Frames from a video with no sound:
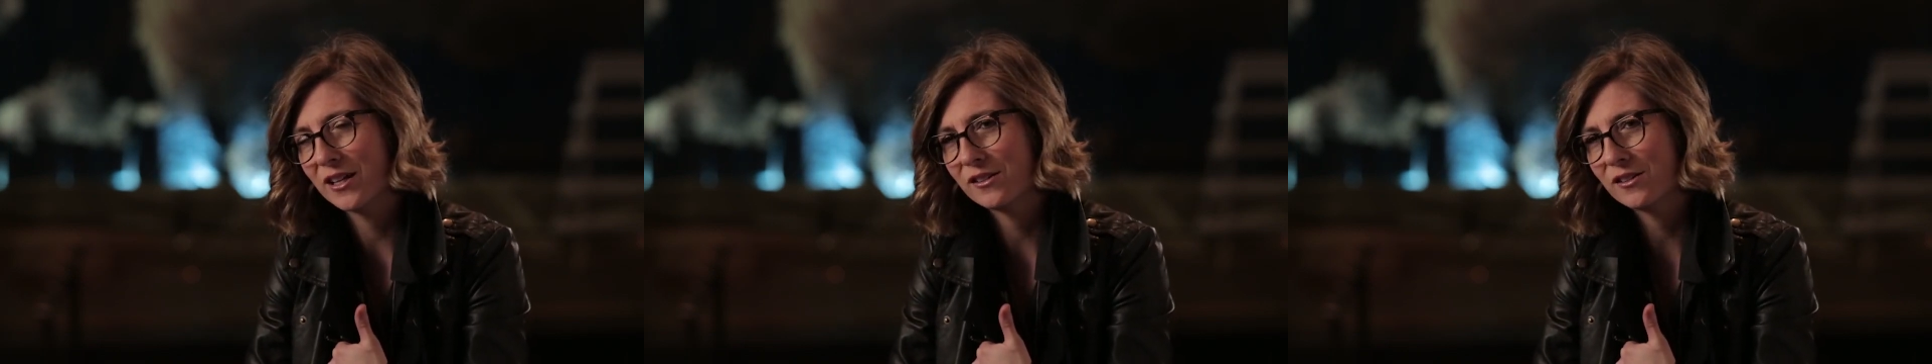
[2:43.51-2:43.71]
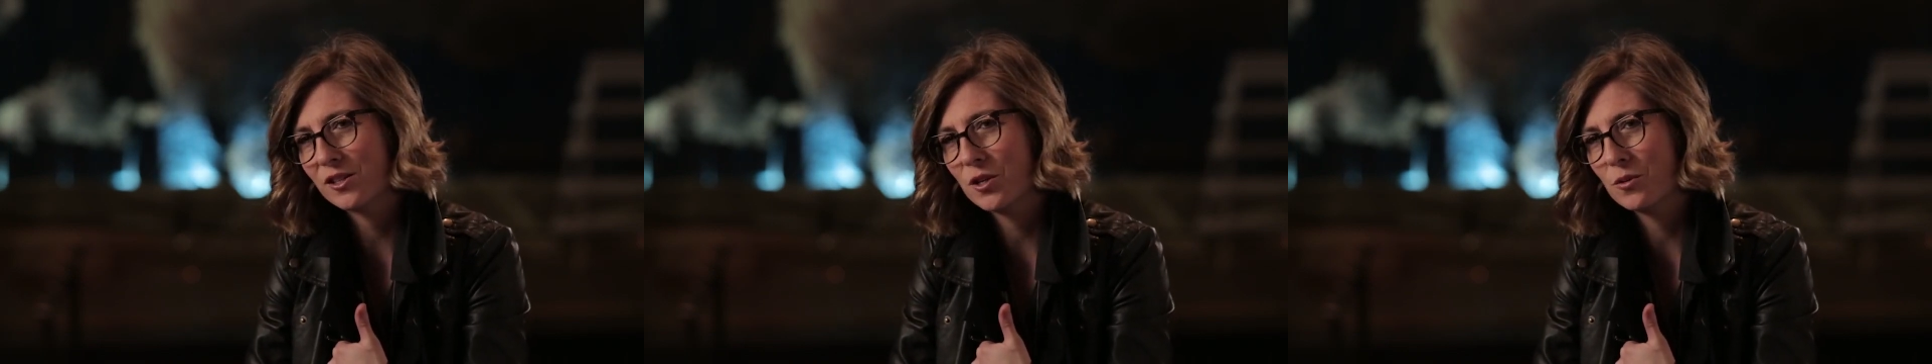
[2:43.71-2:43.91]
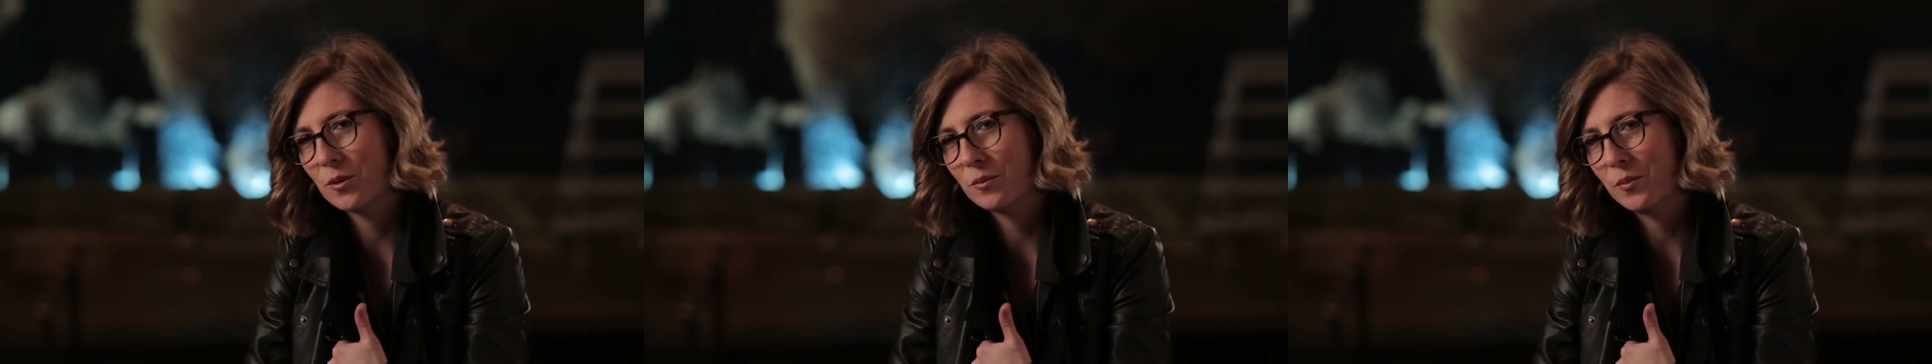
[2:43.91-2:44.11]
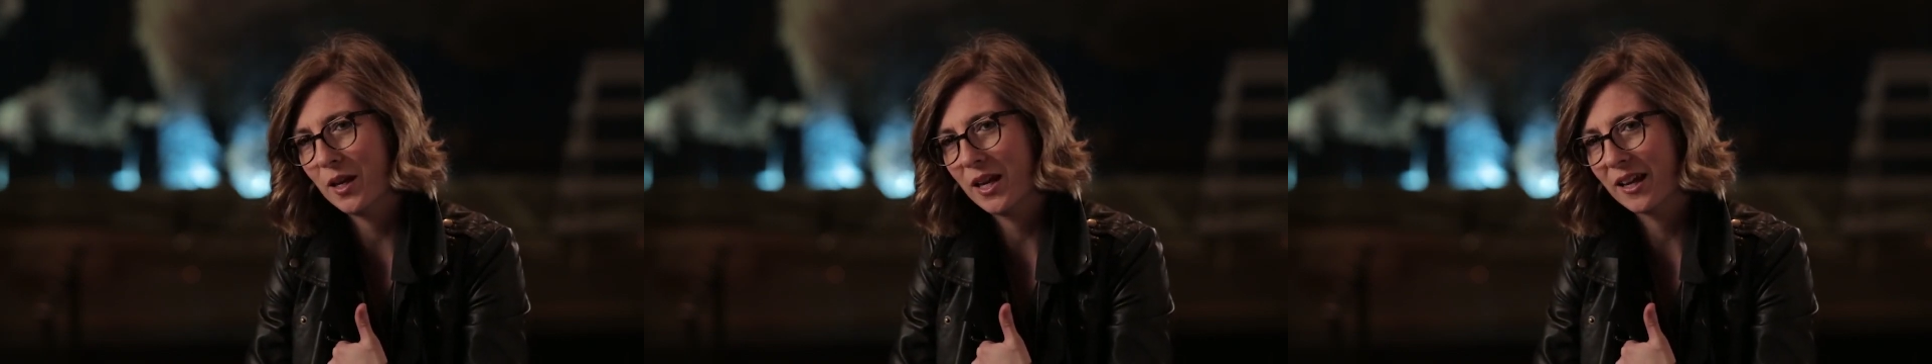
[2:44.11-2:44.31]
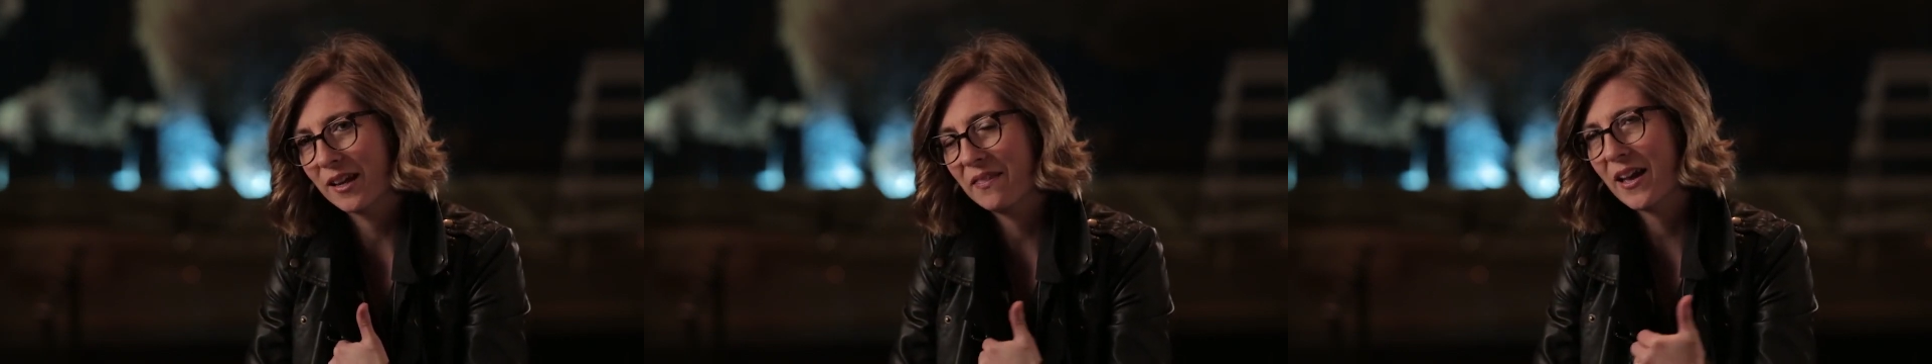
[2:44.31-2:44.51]
as a human
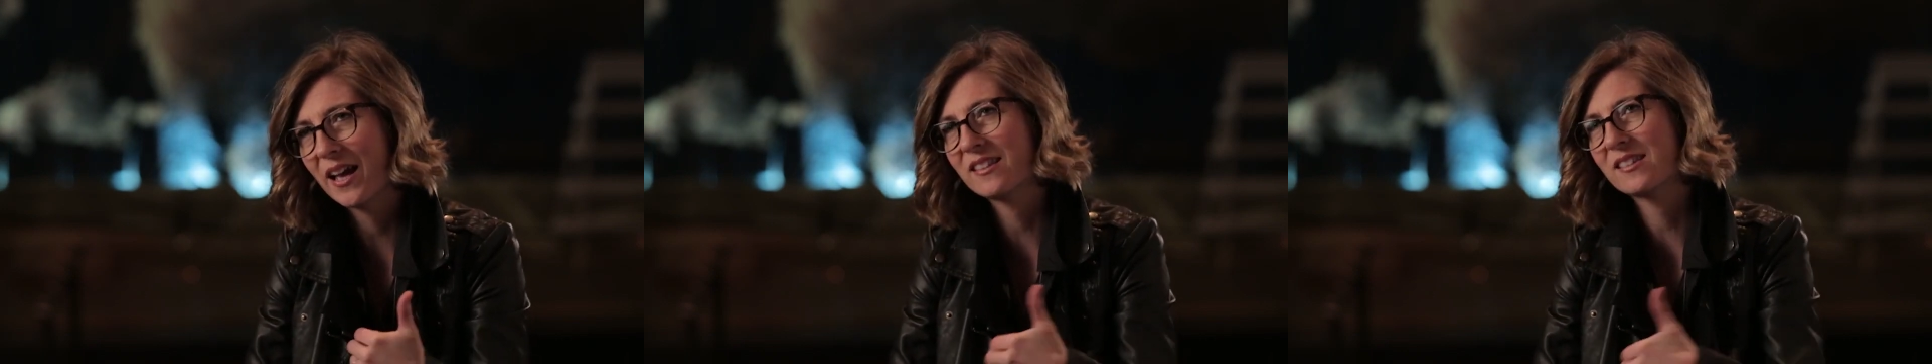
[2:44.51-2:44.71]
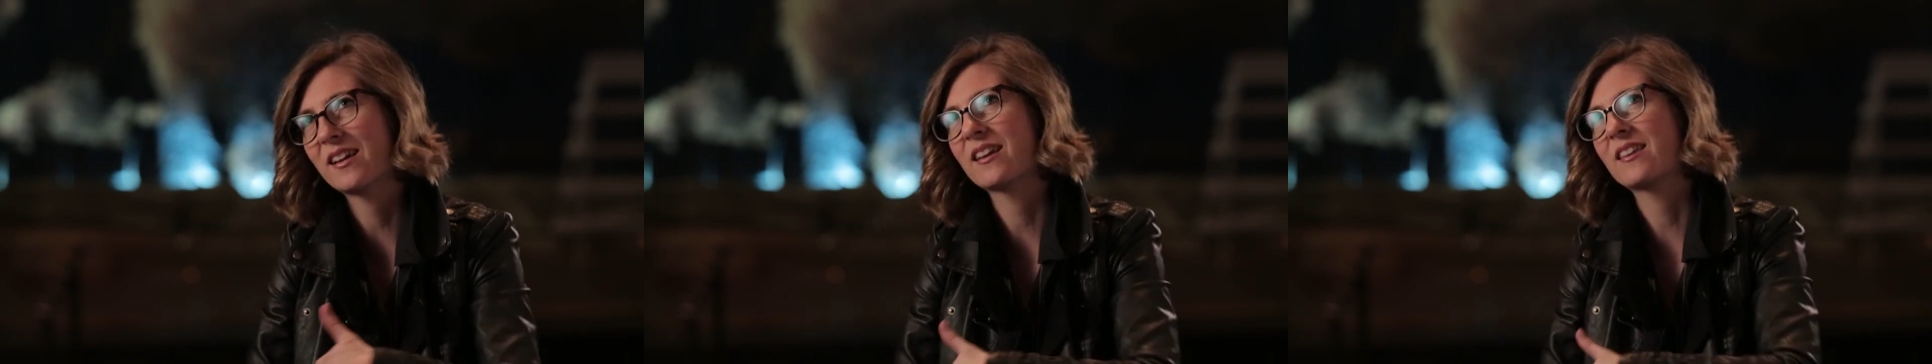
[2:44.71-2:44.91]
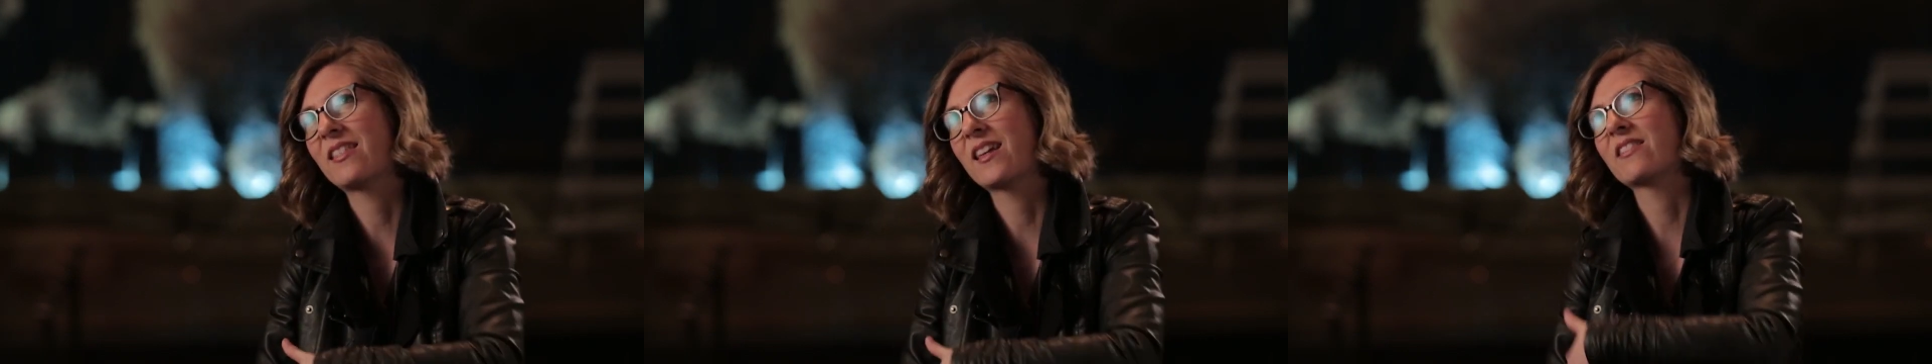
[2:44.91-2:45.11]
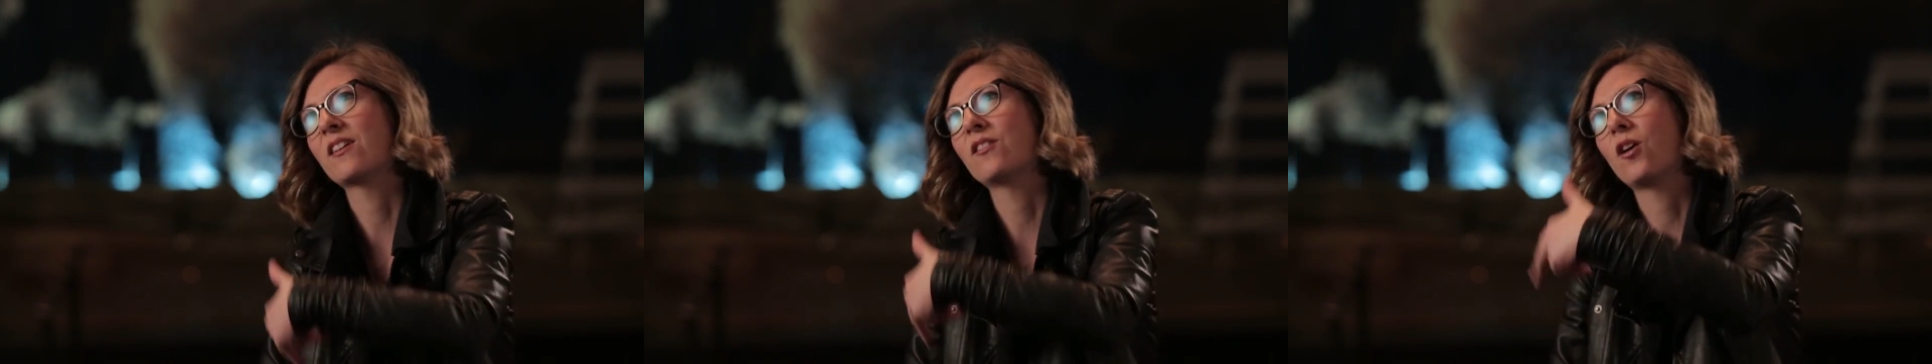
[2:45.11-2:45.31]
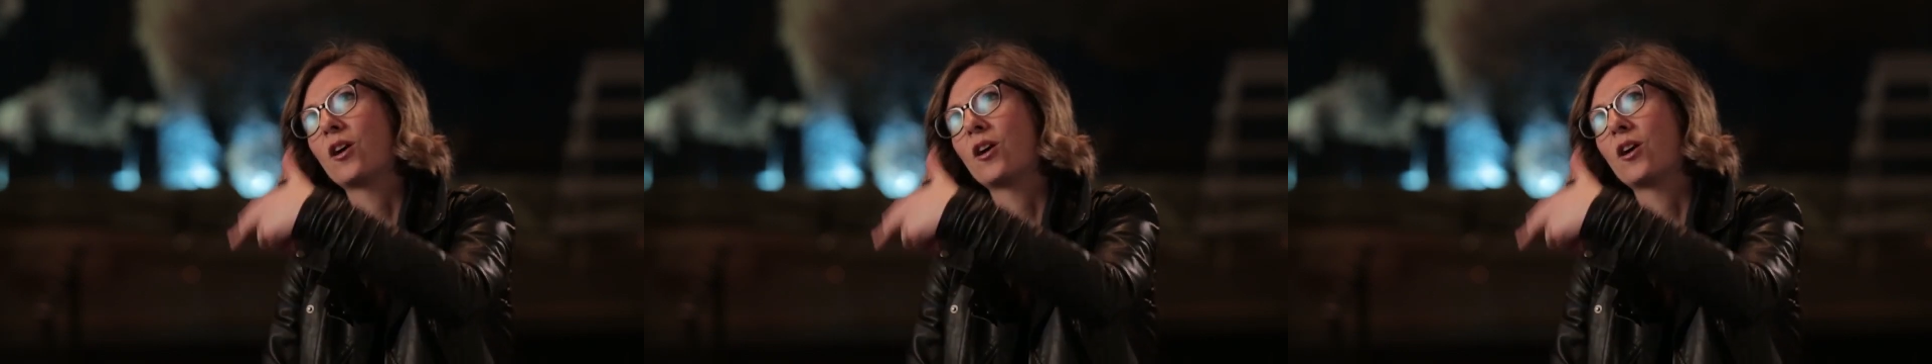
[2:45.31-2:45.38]
being. And that's, I think, the